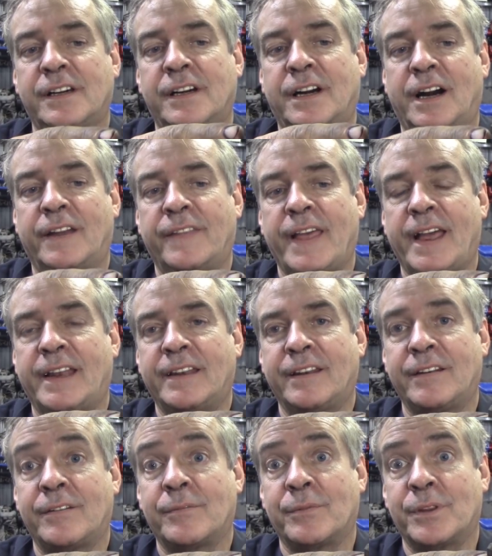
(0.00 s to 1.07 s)
and
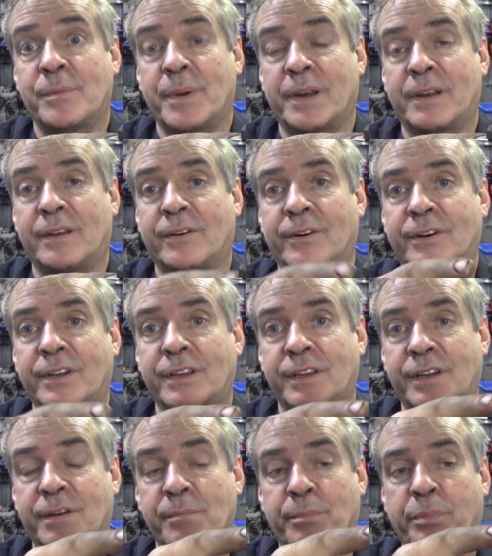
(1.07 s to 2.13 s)
then with a bit of luck
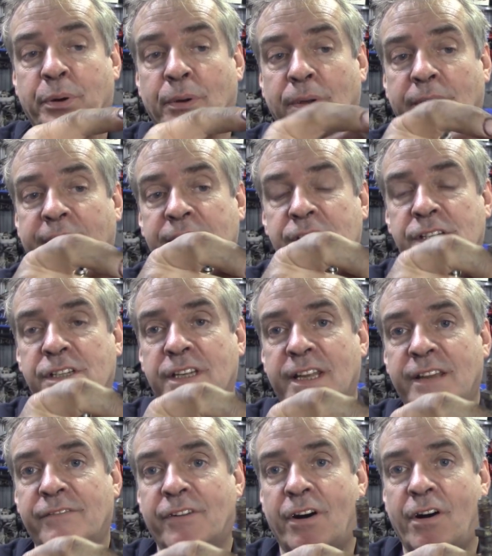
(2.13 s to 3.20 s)
you can pull this
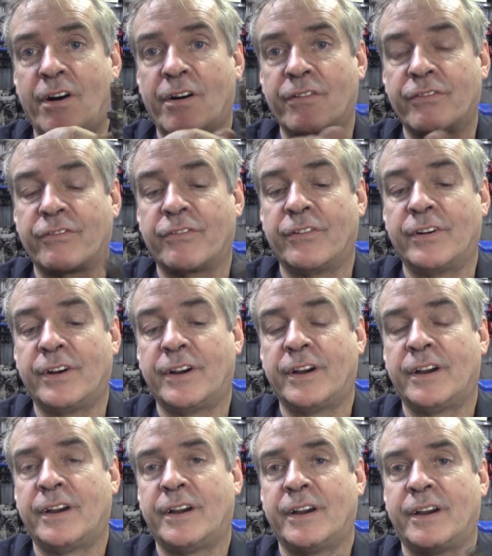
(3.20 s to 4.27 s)
sleeve off
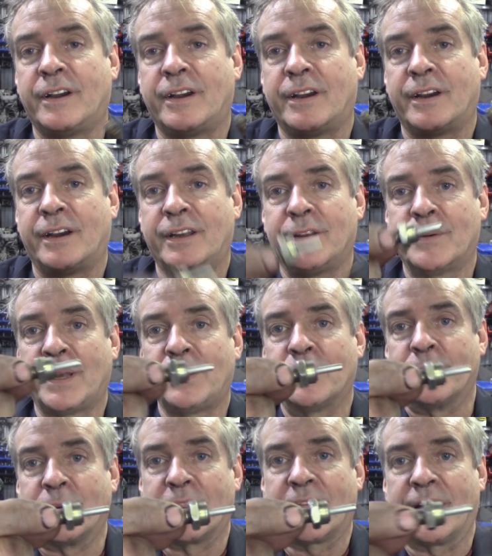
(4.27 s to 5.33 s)
and you end
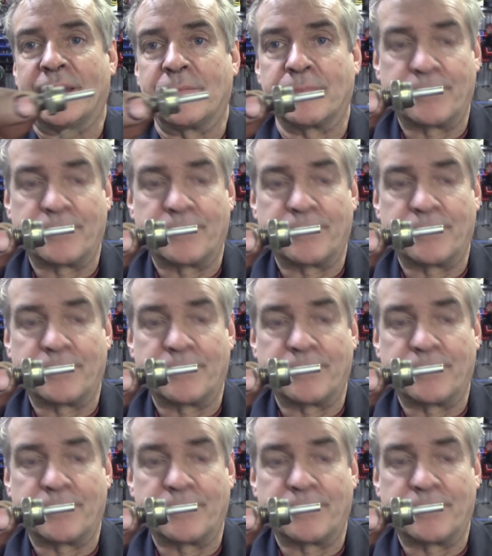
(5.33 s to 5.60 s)
up with that.